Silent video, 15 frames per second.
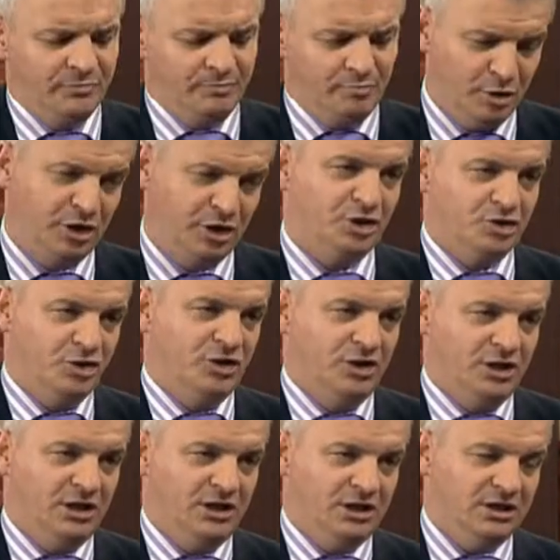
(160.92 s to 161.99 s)
the big issue
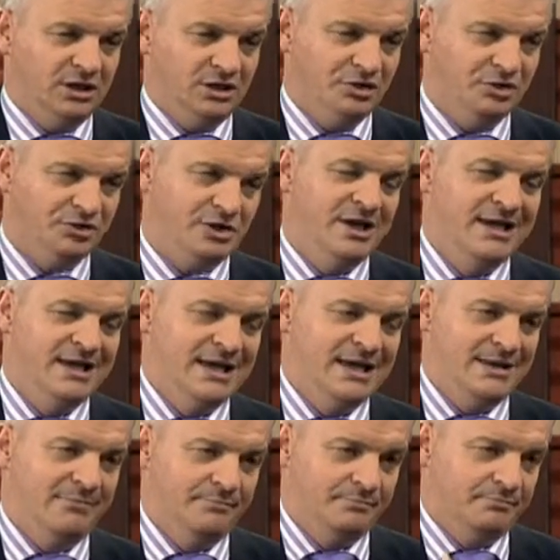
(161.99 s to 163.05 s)
there is
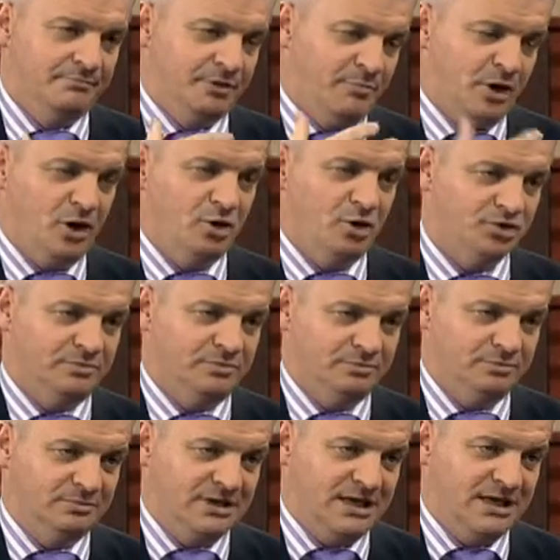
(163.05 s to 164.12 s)
proposed
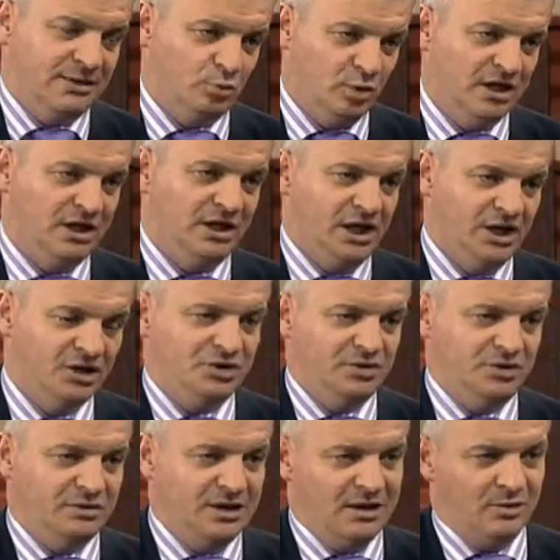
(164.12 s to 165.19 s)

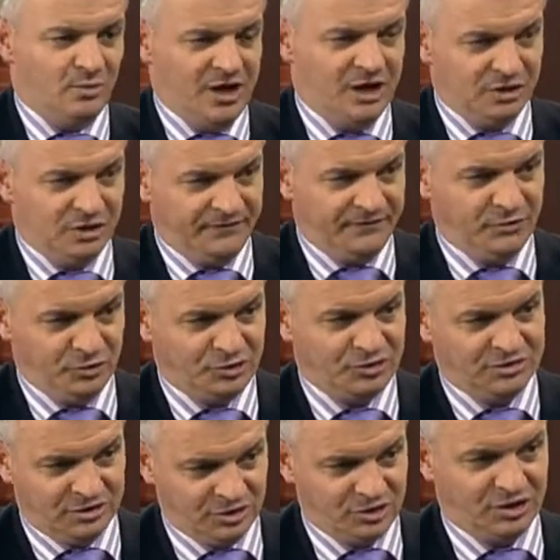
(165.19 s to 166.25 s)
regulation around
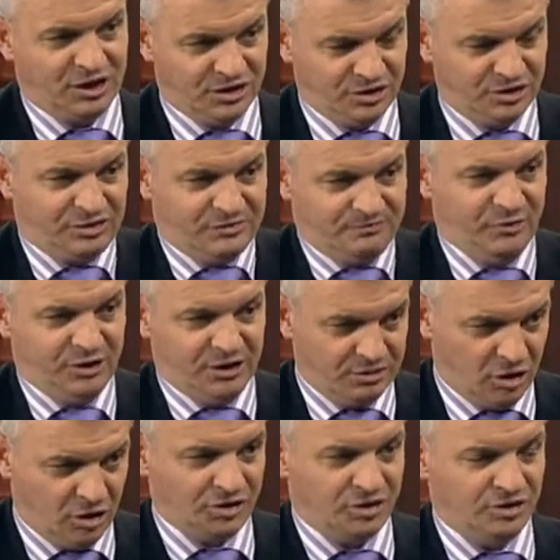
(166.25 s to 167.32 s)
diffuse discharges,
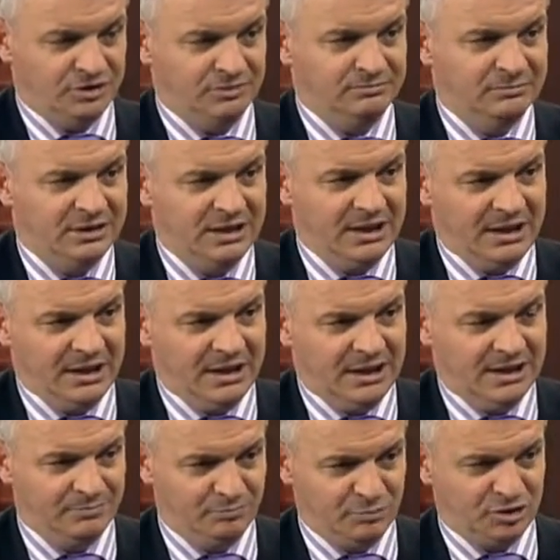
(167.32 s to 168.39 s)
nitrogen
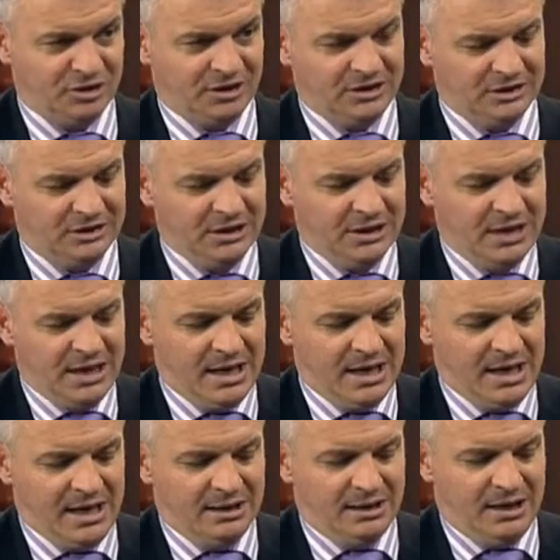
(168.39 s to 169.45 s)
in particular.
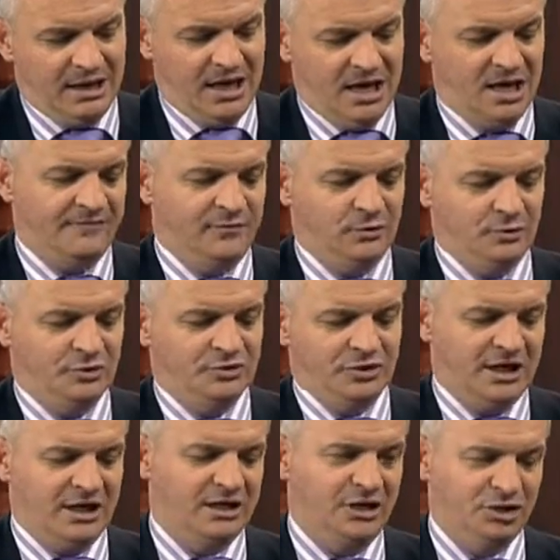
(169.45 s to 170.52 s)
And our view is
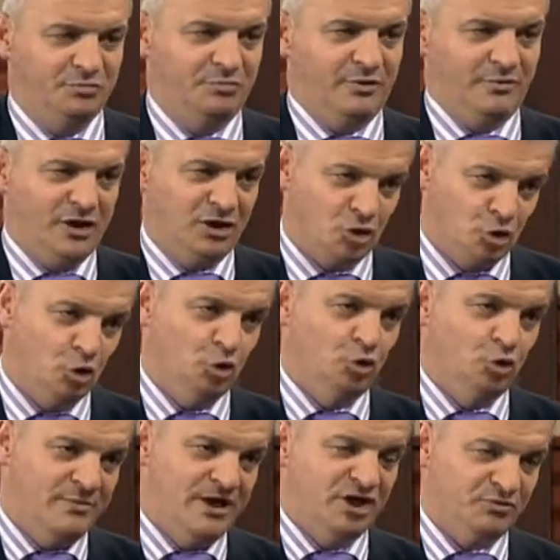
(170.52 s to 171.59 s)
that needs to be around
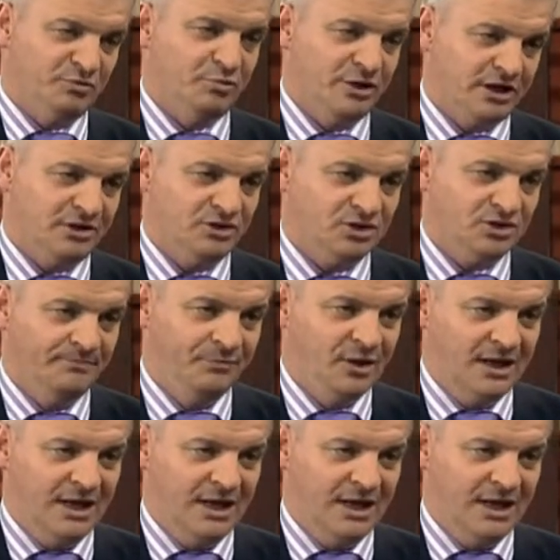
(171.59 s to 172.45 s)
good management practice.